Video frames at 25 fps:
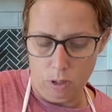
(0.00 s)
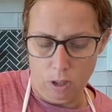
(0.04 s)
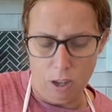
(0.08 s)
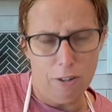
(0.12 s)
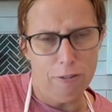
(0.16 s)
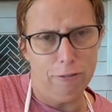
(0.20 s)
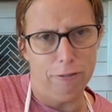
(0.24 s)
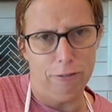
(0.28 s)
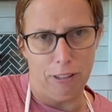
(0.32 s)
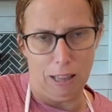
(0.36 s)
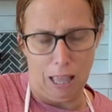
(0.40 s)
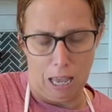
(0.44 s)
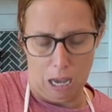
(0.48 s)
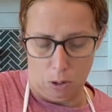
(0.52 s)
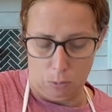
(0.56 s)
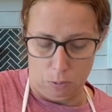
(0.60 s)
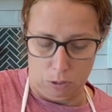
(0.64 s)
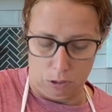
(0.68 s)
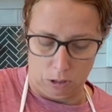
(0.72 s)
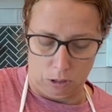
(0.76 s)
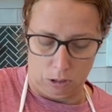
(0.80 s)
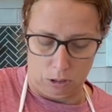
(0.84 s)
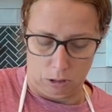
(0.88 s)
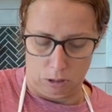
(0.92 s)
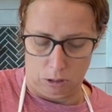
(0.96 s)

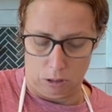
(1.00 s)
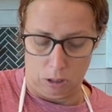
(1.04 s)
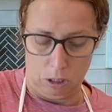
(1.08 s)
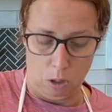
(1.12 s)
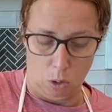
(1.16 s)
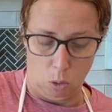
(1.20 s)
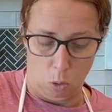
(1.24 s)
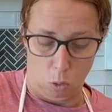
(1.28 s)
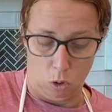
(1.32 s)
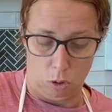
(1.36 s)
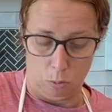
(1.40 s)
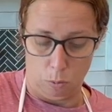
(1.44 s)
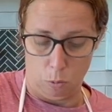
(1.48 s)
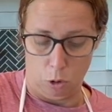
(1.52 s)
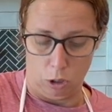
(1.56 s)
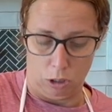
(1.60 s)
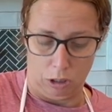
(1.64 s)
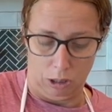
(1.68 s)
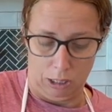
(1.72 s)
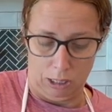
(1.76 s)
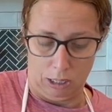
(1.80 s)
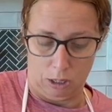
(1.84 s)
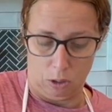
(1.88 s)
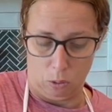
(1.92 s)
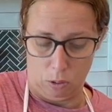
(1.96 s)
flour or more
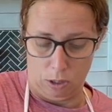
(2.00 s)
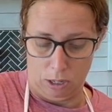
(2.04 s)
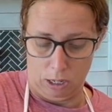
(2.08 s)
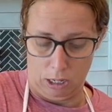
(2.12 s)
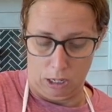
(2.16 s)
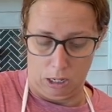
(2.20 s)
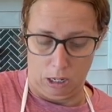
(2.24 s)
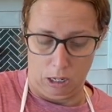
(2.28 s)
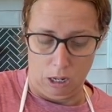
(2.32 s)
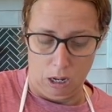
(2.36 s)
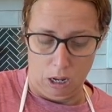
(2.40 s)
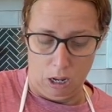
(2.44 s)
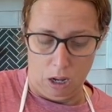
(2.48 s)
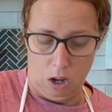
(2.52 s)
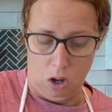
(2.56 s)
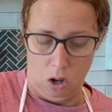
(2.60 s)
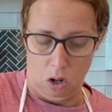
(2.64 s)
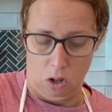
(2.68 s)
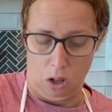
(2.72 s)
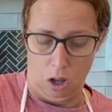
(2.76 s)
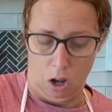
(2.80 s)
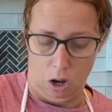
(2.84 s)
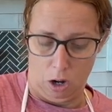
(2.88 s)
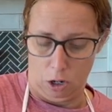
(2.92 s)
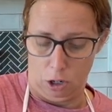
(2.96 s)
liquid a
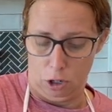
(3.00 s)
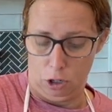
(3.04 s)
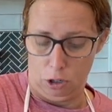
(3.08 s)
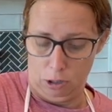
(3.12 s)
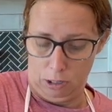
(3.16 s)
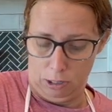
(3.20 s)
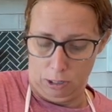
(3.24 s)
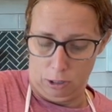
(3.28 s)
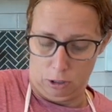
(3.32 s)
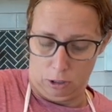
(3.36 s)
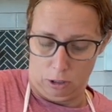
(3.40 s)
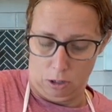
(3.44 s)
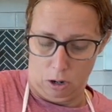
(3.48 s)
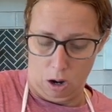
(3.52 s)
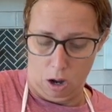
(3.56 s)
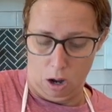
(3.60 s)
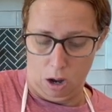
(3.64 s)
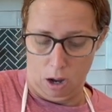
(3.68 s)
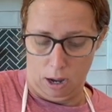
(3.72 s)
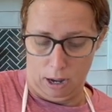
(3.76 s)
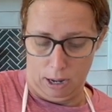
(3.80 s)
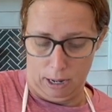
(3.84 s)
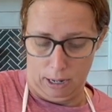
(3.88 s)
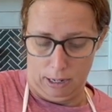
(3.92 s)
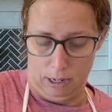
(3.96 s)
lot earlier
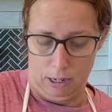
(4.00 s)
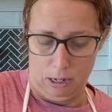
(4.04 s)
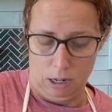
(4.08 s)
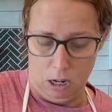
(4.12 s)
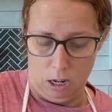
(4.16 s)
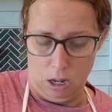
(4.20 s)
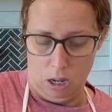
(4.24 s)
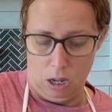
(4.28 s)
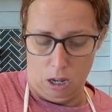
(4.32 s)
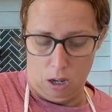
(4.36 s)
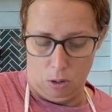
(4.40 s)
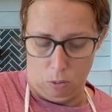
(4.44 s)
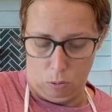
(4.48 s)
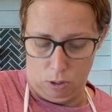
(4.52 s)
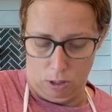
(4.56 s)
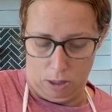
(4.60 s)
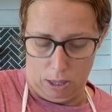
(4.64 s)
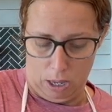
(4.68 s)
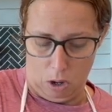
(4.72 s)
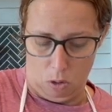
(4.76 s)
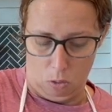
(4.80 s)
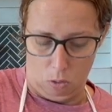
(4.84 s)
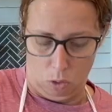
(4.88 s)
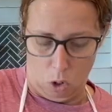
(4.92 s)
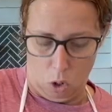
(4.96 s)
on
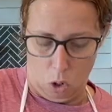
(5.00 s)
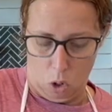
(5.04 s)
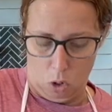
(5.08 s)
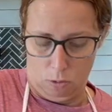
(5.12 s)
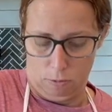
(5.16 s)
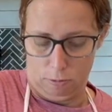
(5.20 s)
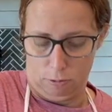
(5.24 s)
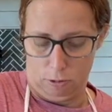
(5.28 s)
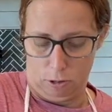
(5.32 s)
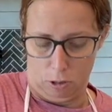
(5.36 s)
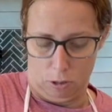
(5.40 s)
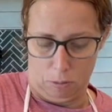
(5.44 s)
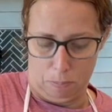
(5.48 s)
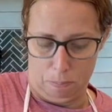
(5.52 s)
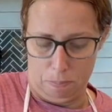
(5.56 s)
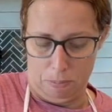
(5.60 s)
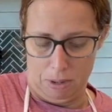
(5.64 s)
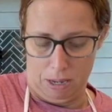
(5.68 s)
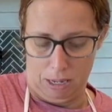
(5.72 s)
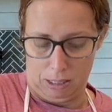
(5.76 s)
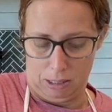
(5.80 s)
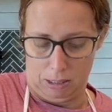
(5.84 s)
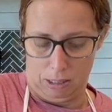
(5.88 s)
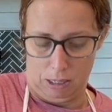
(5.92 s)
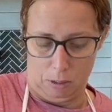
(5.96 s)
without over
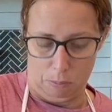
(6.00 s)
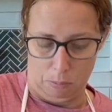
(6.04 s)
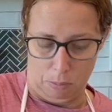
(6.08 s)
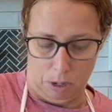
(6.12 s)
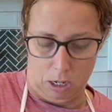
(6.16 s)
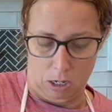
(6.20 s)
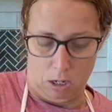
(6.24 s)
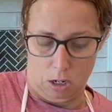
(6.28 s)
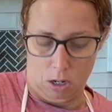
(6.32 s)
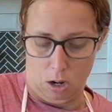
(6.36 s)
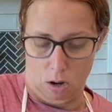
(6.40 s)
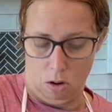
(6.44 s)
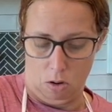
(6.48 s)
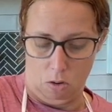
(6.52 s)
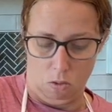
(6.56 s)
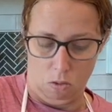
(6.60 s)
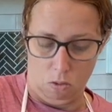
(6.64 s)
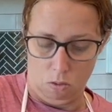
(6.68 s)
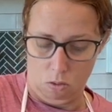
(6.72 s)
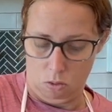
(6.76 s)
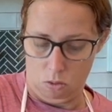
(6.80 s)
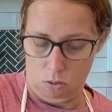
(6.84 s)
mixing my dough.